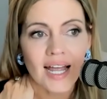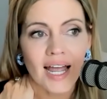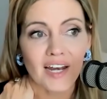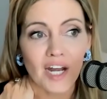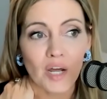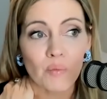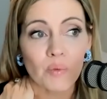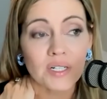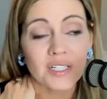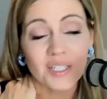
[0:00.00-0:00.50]
and
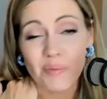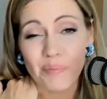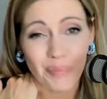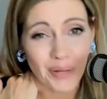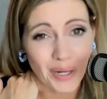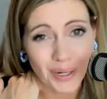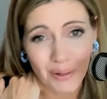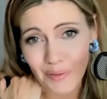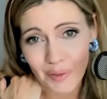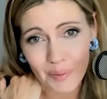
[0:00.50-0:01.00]
I would
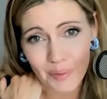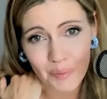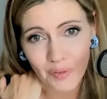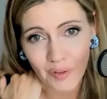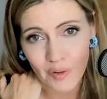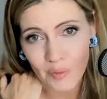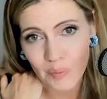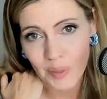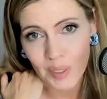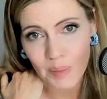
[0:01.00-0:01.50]
compare them with
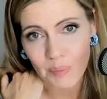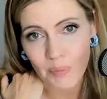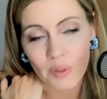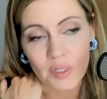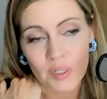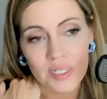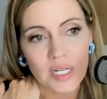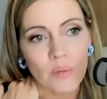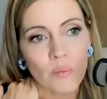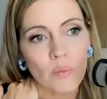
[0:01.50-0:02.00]
other people
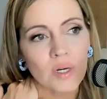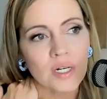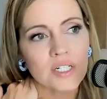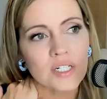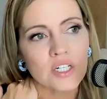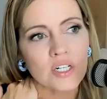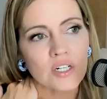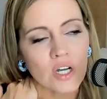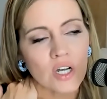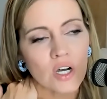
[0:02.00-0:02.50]
because I wanted
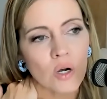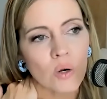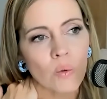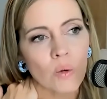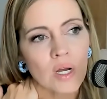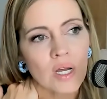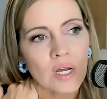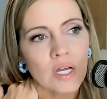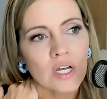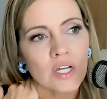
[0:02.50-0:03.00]
to know
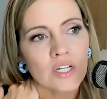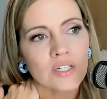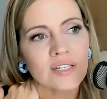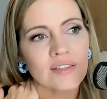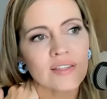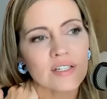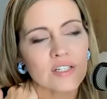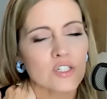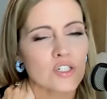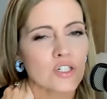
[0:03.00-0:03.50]

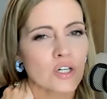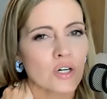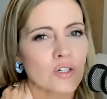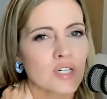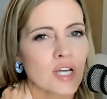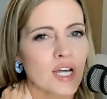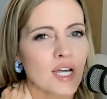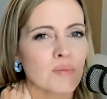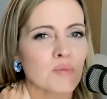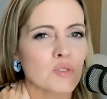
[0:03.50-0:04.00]
did the start
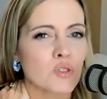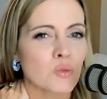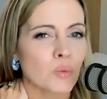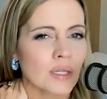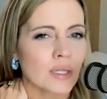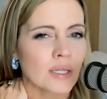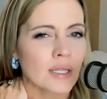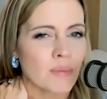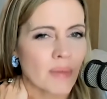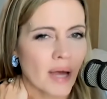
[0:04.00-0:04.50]
times
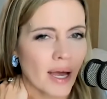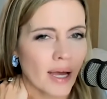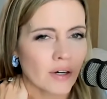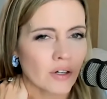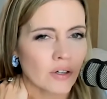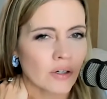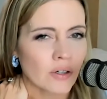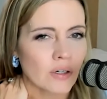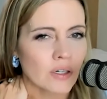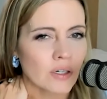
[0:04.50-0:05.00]
really
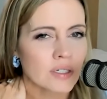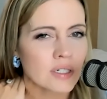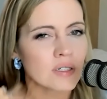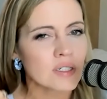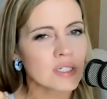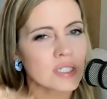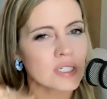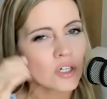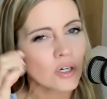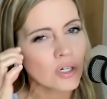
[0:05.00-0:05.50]
matter?
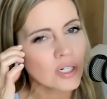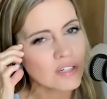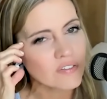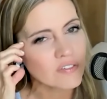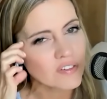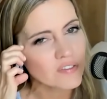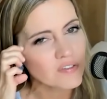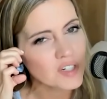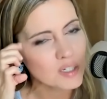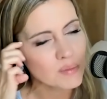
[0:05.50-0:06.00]
Did starting
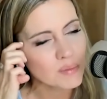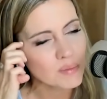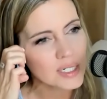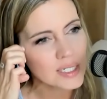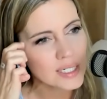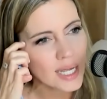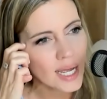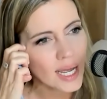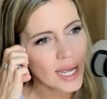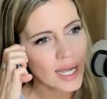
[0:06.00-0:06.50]
15
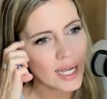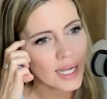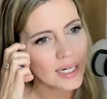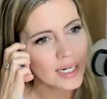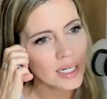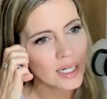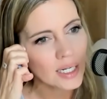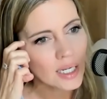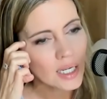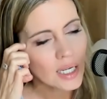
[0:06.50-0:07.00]
minutes
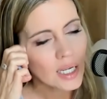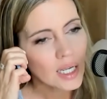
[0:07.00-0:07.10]
ahead?